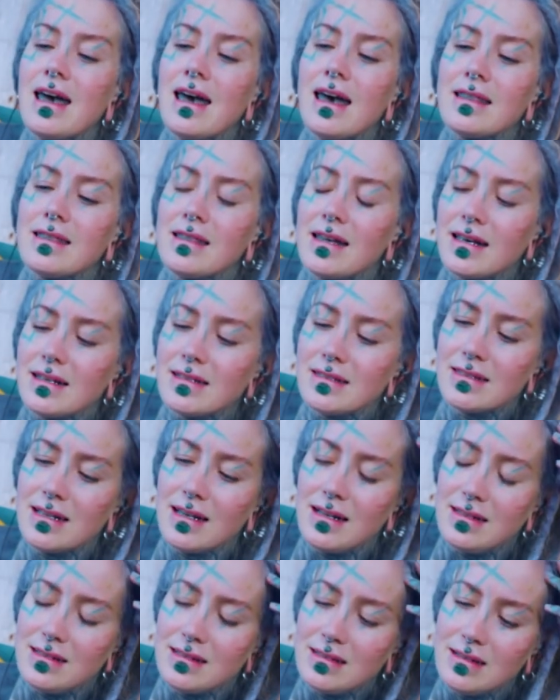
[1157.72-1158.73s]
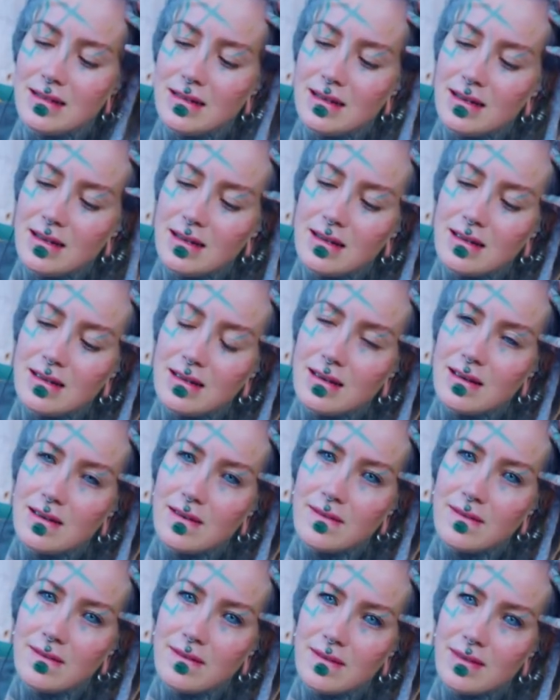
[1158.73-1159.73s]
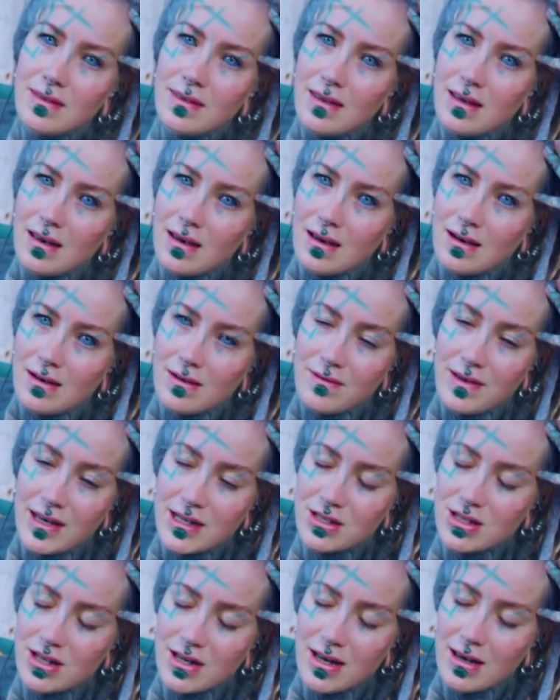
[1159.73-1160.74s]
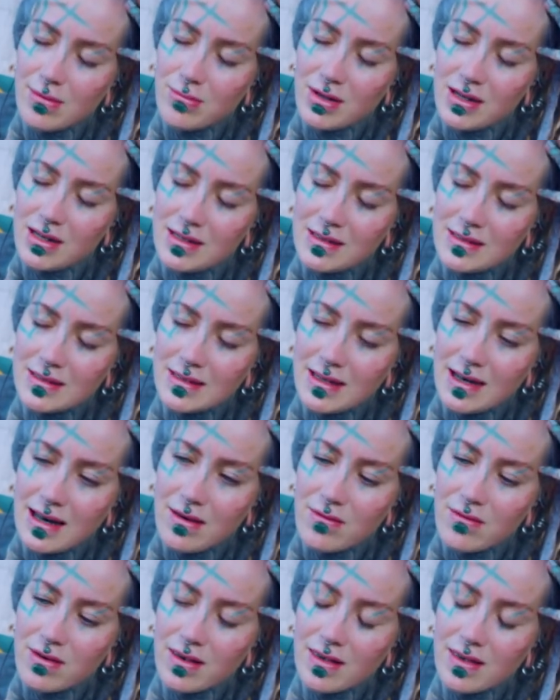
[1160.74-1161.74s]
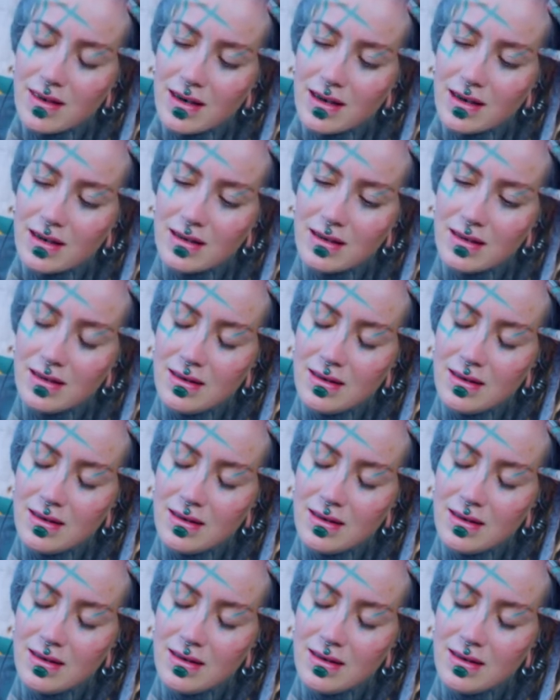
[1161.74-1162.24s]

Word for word: And they sell their vegetables and everything